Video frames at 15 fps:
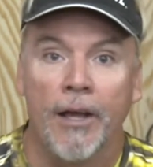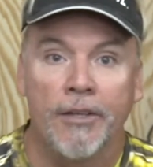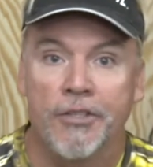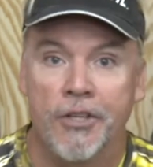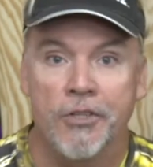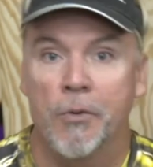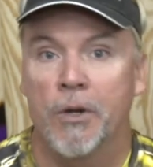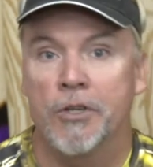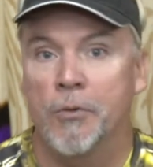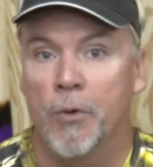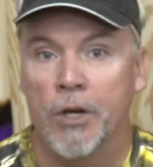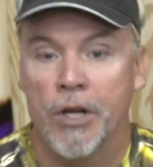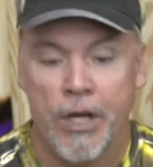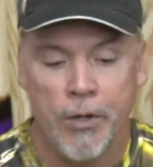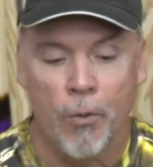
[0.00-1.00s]
situation where
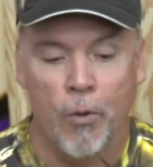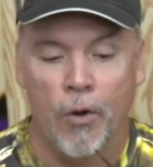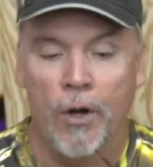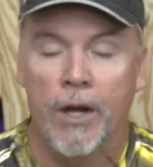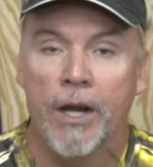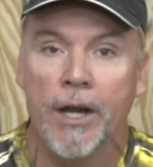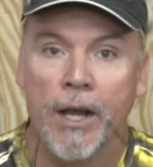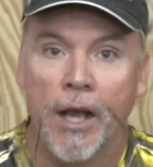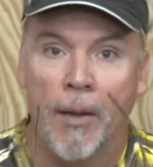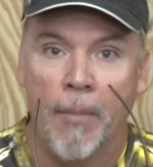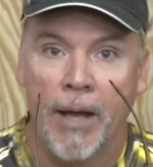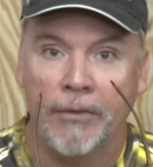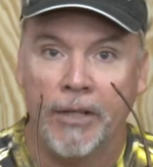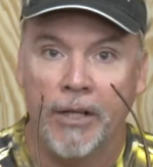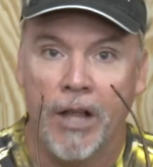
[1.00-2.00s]
you need to worry
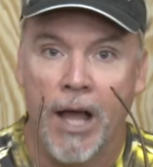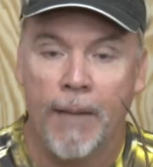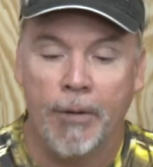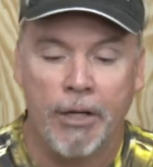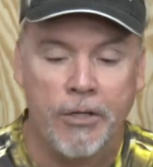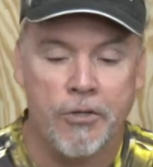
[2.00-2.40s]
about the climate